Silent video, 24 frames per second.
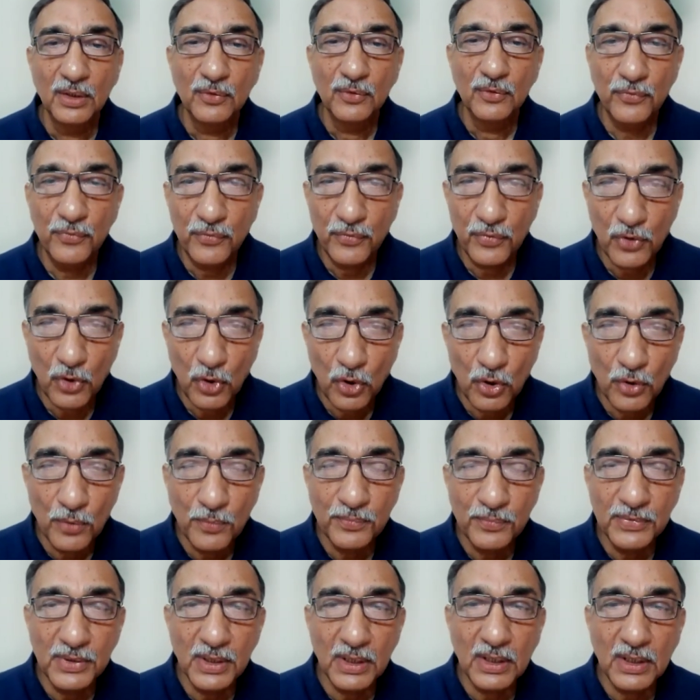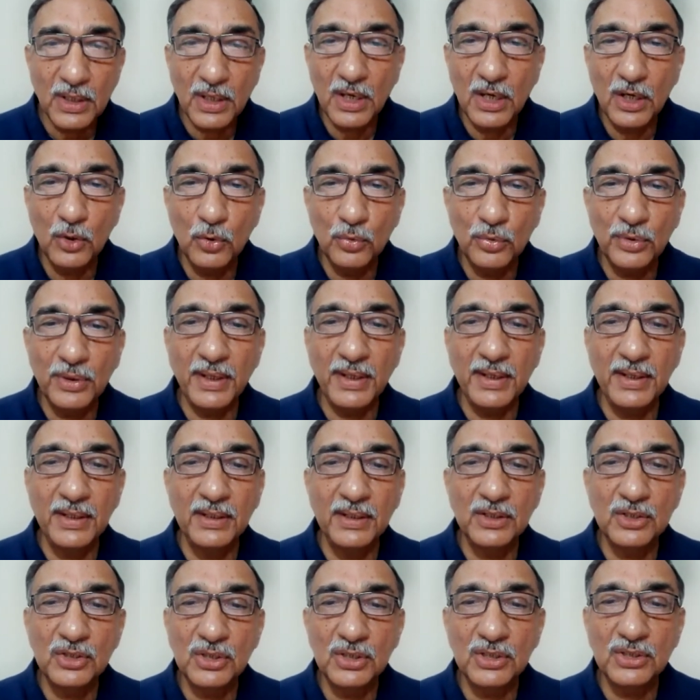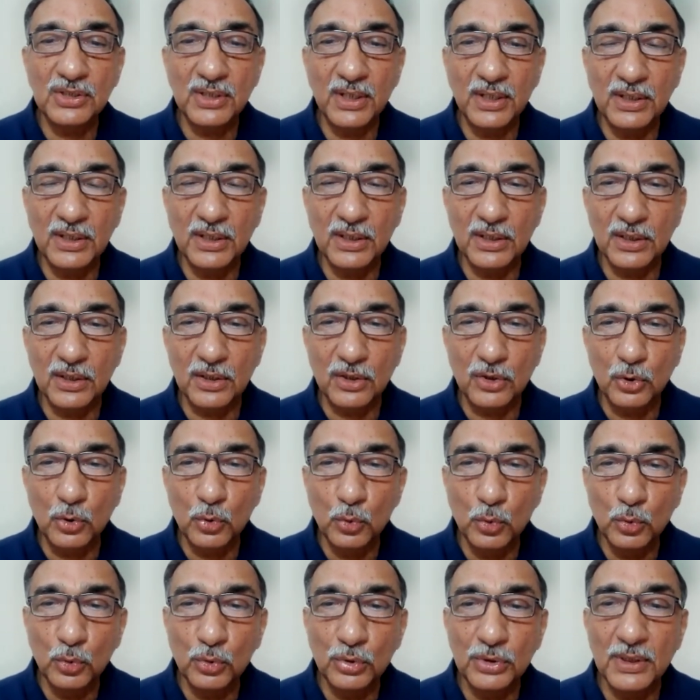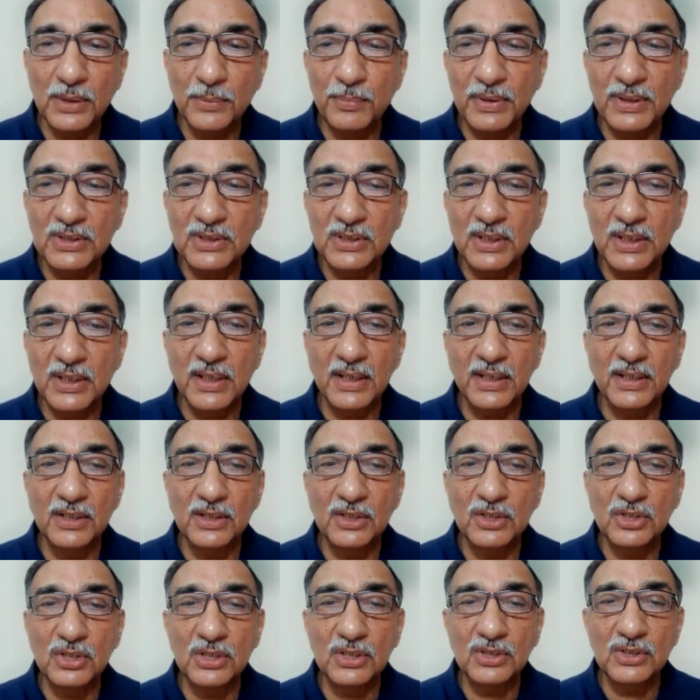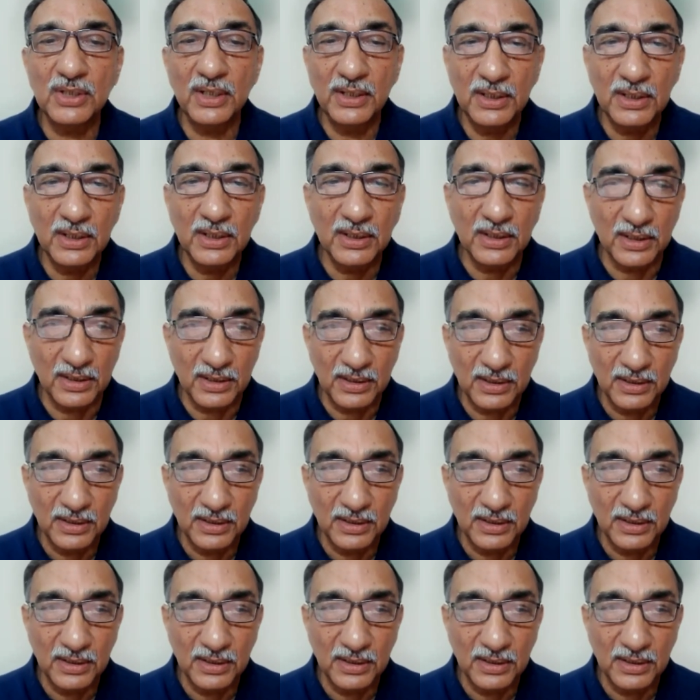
From the crown energy center to the basic energy center,